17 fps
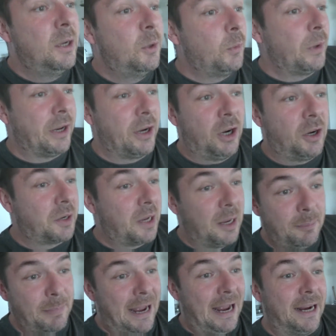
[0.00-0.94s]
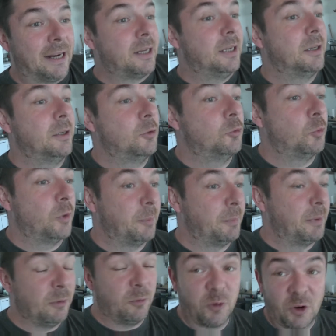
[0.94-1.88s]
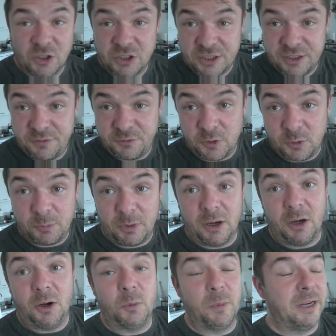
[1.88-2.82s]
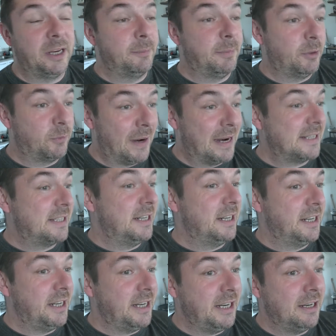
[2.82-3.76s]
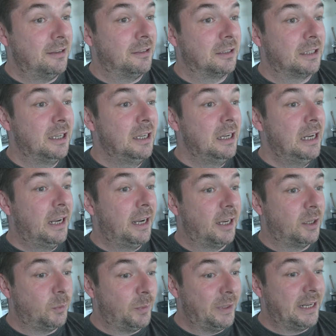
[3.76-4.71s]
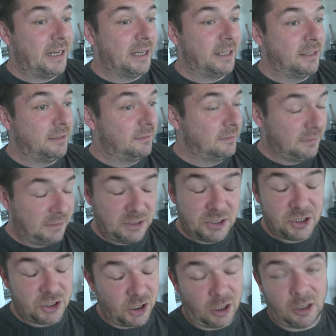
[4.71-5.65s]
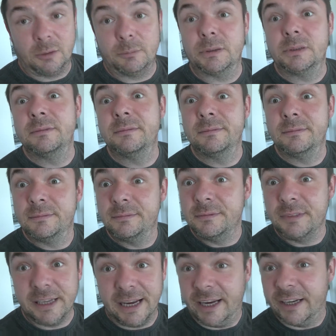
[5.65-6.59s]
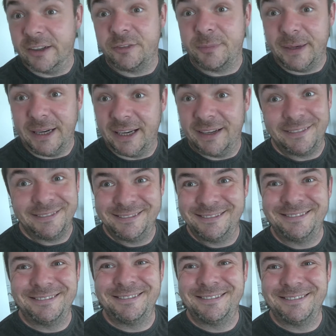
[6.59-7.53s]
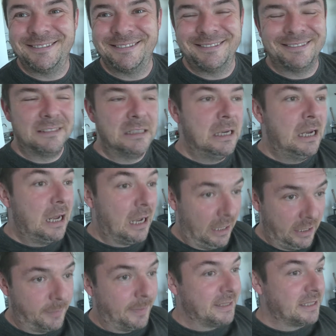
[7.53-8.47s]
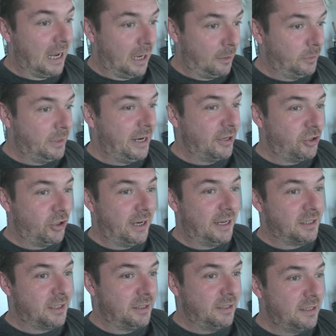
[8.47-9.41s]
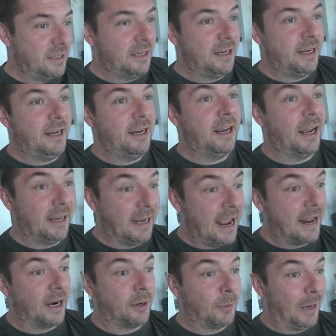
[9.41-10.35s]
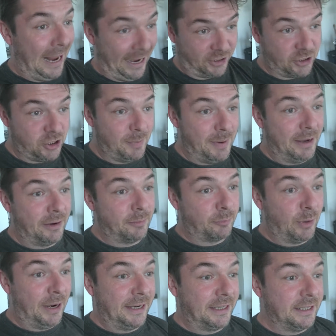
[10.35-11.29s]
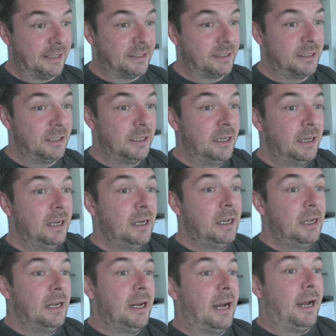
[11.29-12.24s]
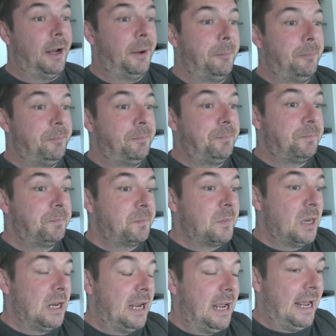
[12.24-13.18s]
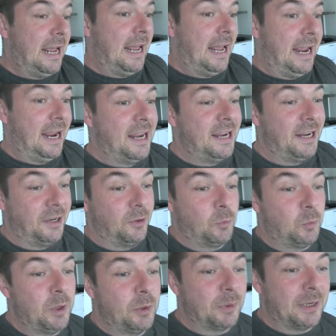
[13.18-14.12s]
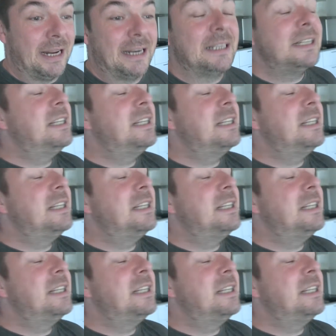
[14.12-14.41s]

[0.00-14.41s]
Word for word: we can all come back, we can be versed in football, we can be rested and healed, and we can stomp the AFBN anyways, I will catch you guys on Sunday. Again, I will actually be out of practice. Um, and we will get at